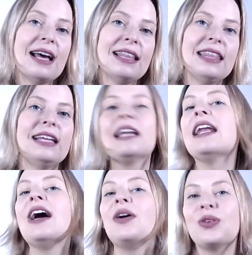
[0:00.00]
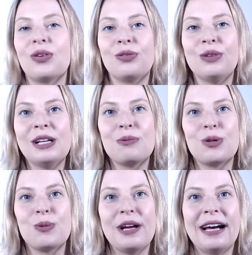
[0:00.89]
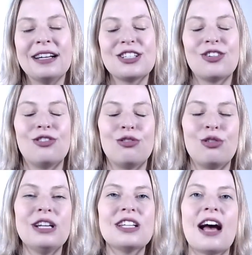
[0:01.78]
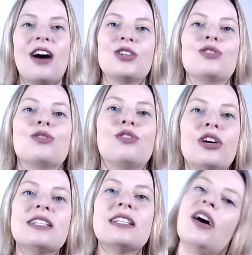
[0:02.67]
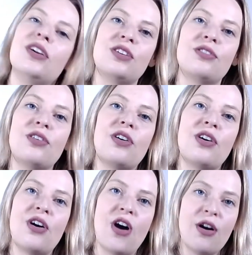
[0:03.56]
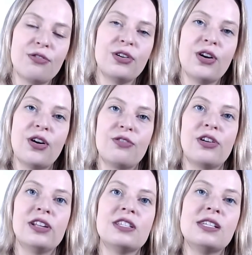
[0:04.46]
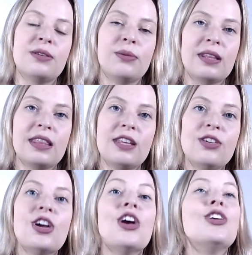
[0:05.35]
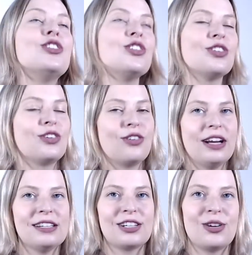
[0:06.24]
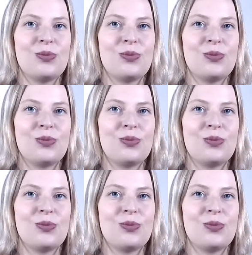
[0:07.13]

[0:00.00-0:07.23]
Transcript: I think now you are really prepared to reach out, to voice out your offer of volunteering with you to the greater